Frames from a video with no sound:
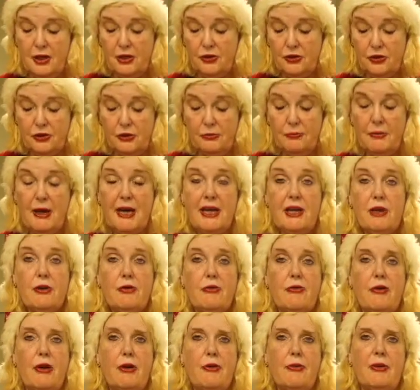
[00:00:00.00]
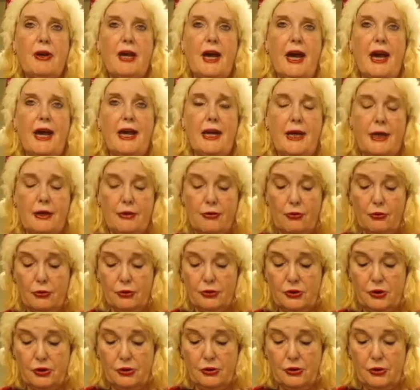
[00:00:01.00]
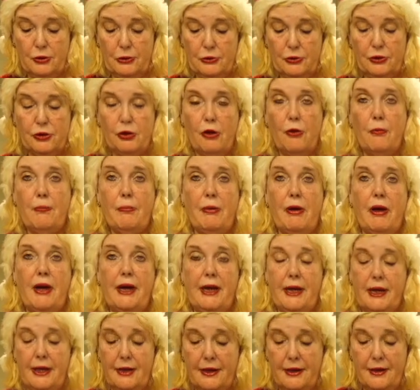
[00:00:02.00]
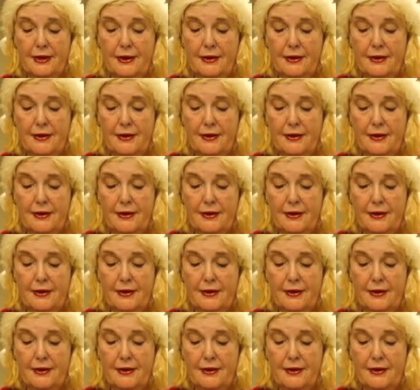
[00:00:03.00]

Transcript: Do you make your own cake, or do you shop by it?